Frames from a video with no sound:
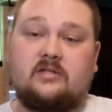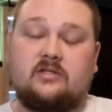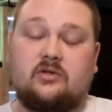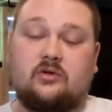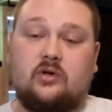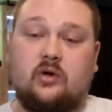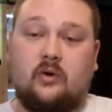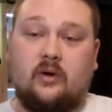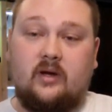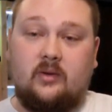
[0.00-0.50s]
So
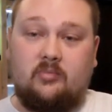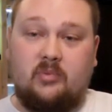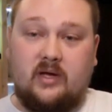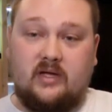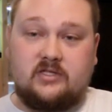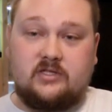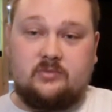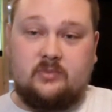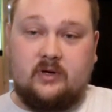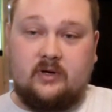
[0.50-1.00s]
go to
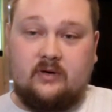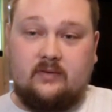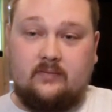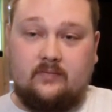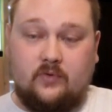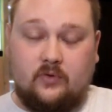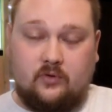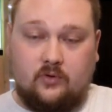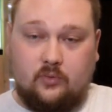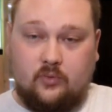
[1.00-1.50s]
PetSmart
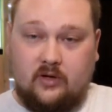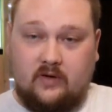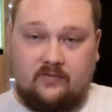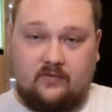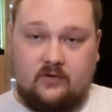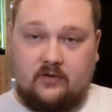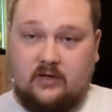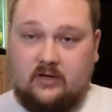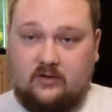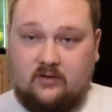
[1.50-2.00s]
or wherever
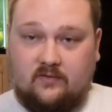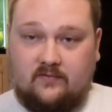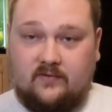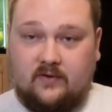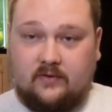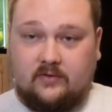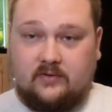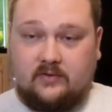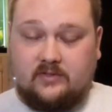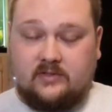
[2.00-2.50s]
you're getting your
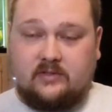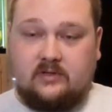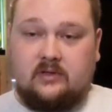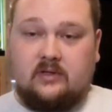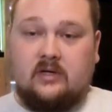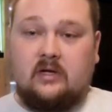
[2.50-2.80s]
filters,